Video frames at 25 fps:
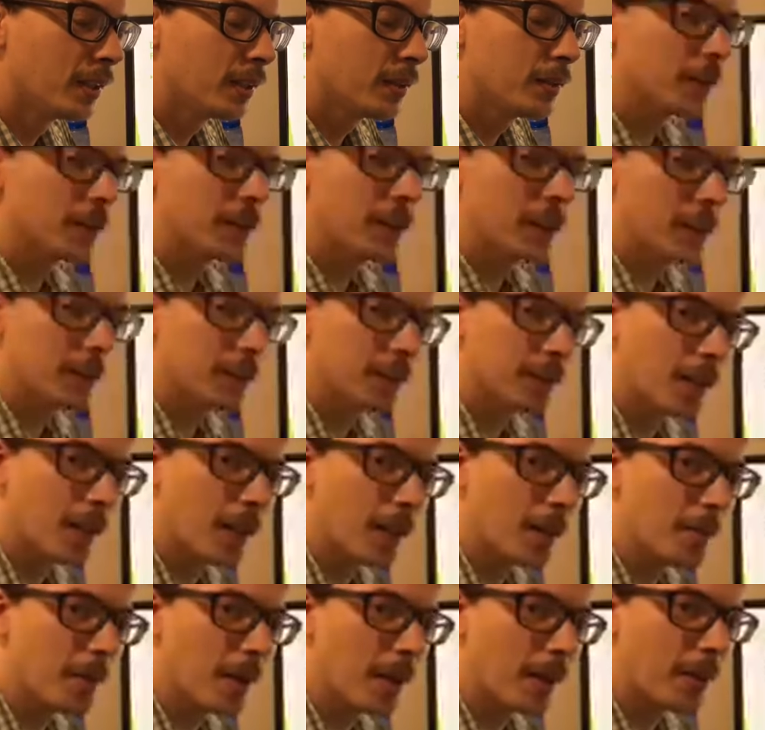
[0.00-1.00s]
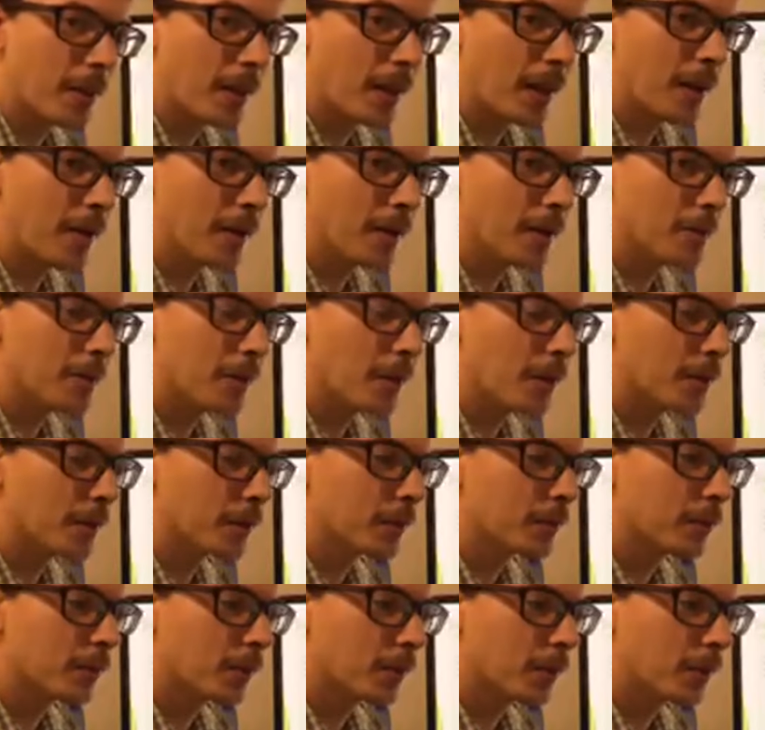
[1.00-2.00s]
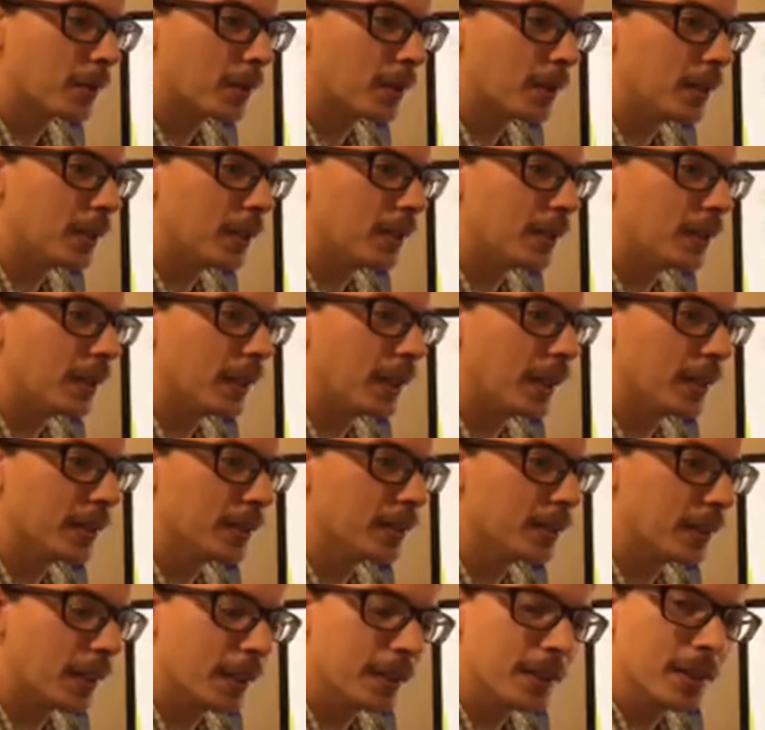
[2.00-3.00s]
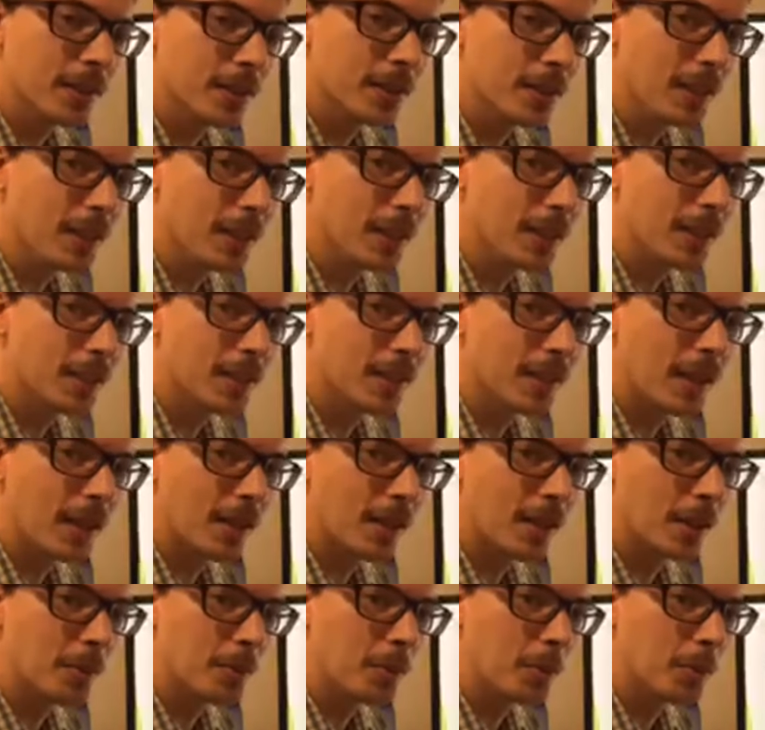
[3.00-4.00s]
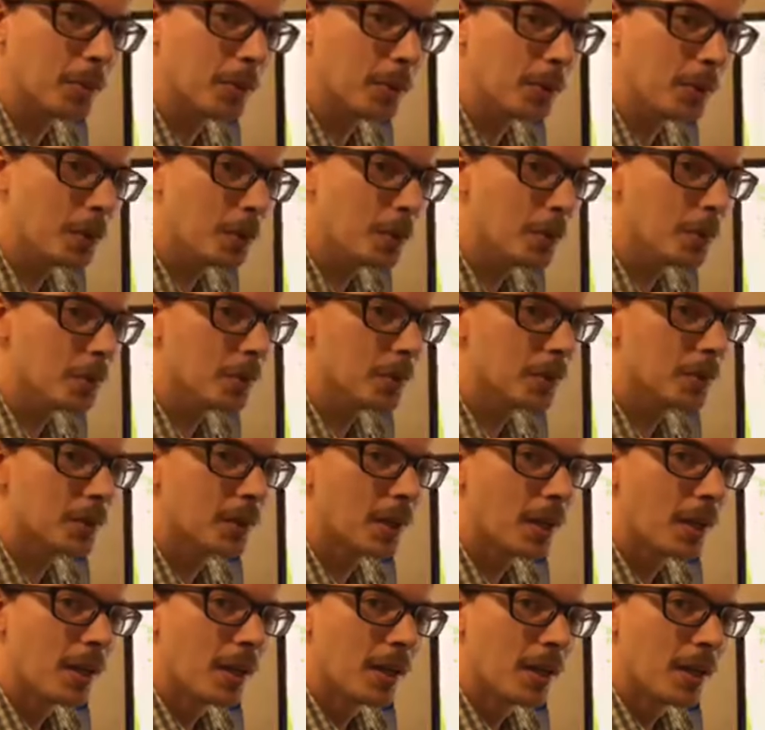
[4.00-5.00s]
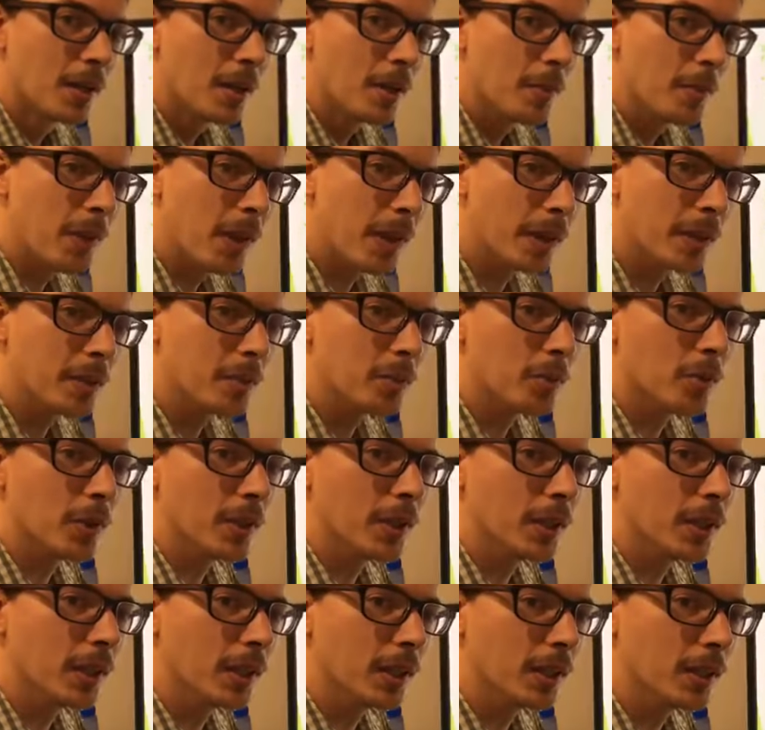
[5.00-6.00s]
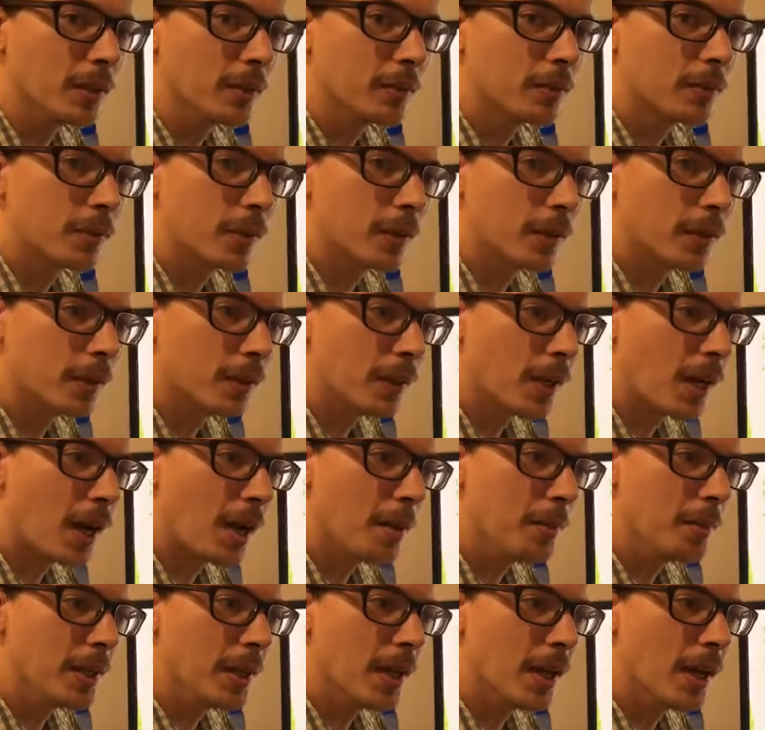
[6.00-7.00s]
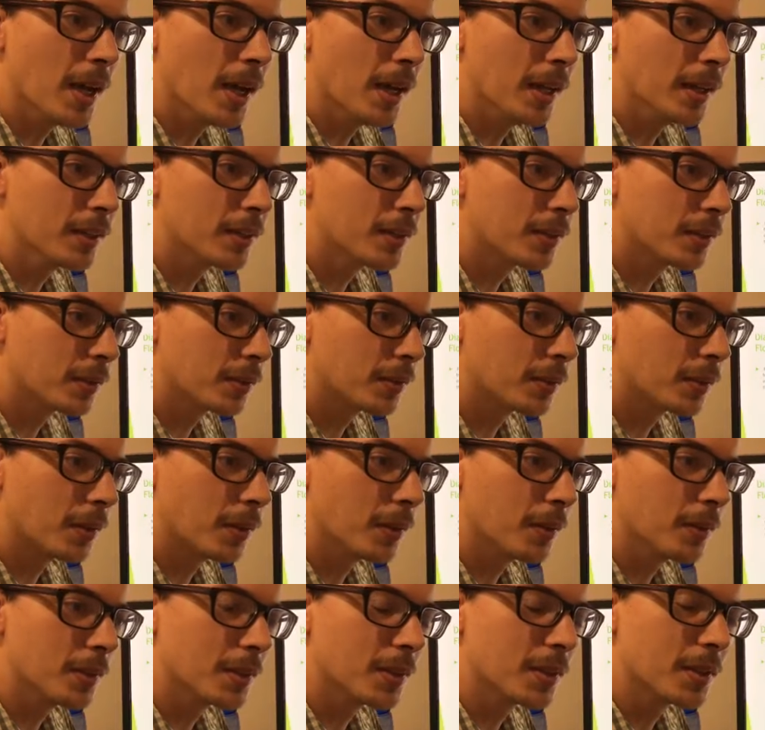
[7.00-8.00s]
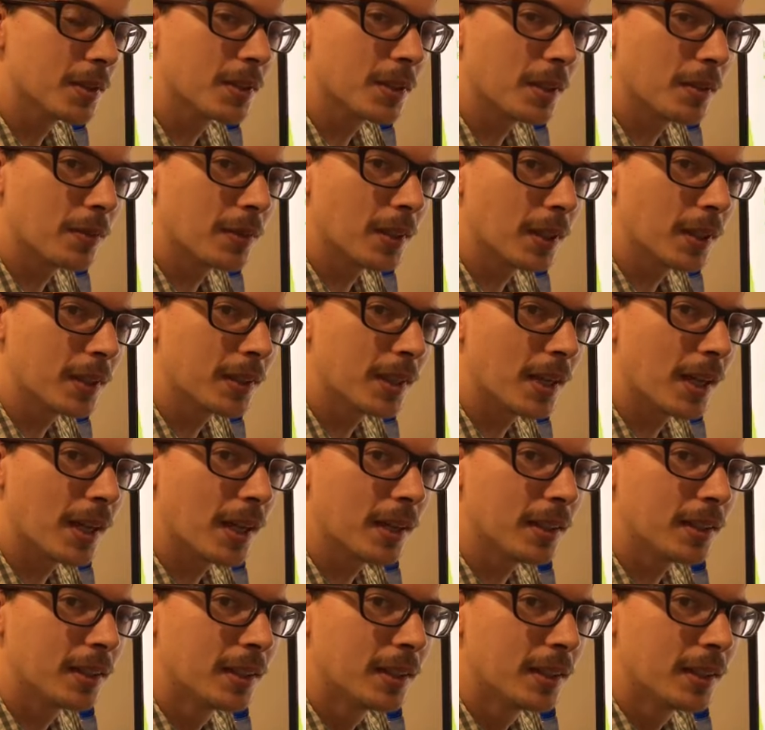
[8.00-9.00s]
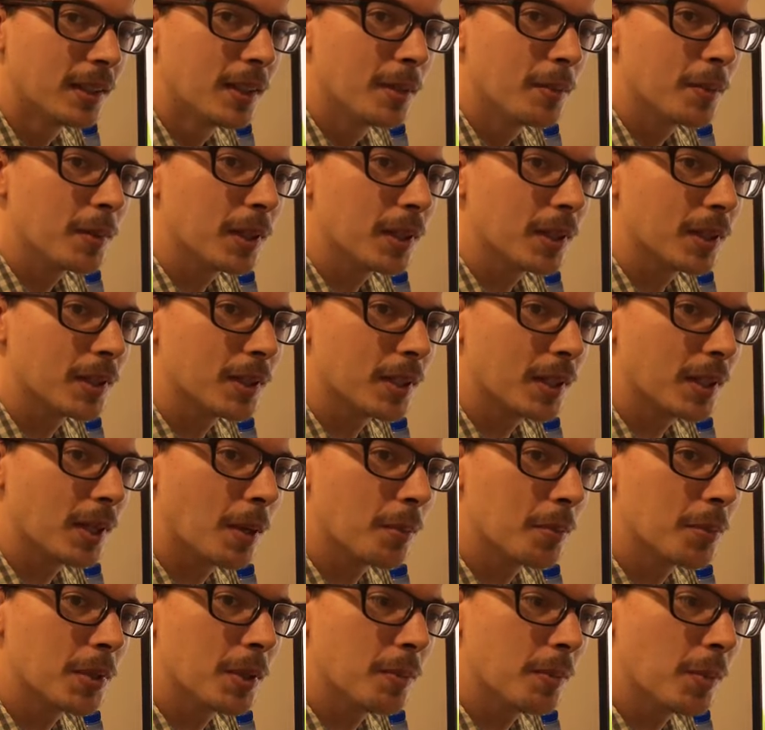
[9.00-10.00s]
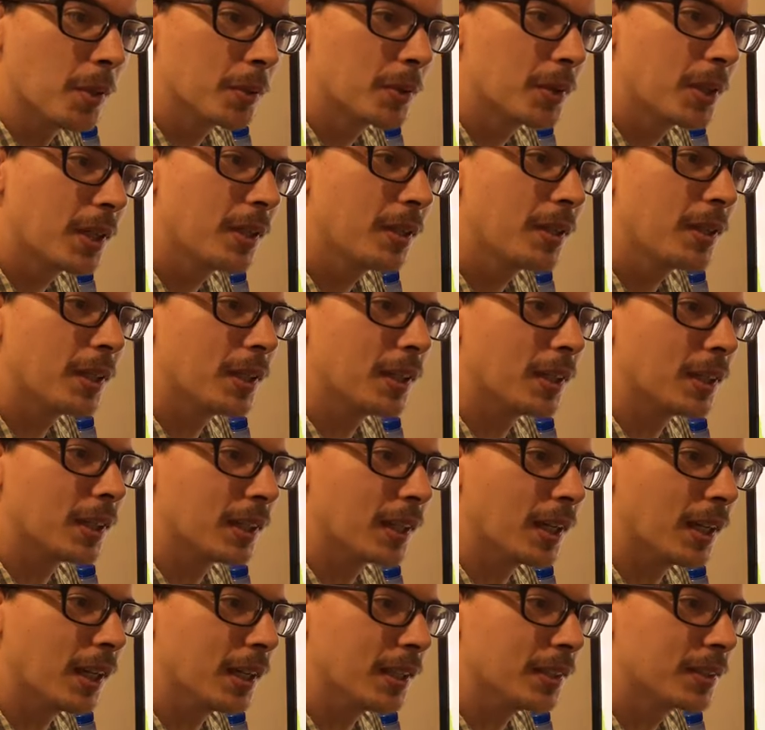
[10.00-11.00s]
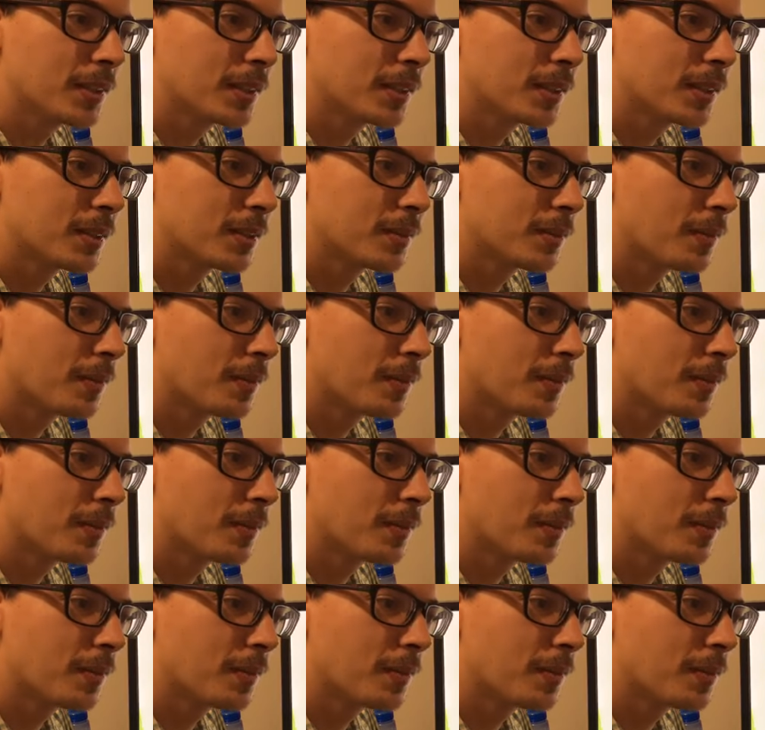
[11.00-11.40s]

We talked a lot about that with the pelvic floor and gut disease and how a lot of people use belly breathing for IBS and Crohn's and stuff like that, because it helps the motility of the gut,